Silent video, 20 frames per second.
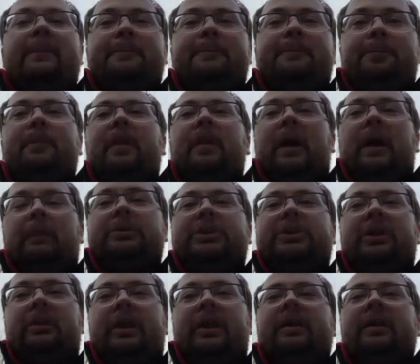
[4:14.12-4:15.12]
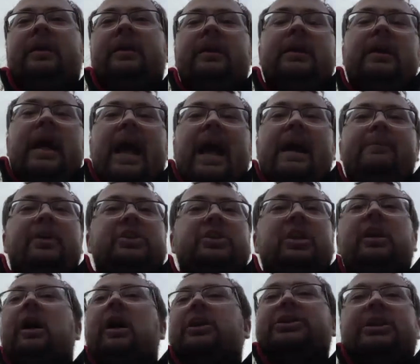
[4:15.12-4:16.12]
absolutely. And there's lots
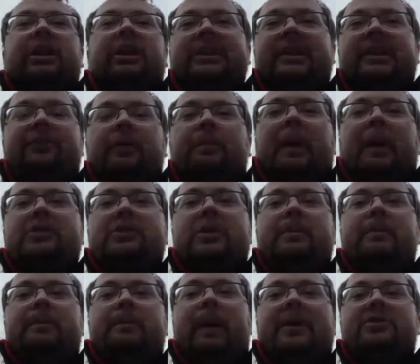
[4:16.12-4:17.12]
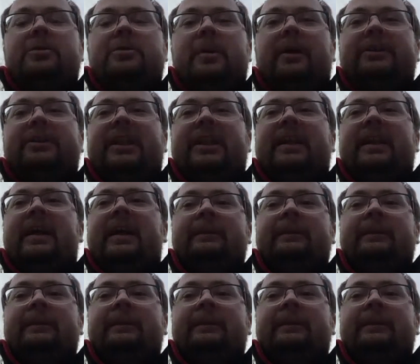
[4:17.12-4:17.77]
and lots of different battery modes in there.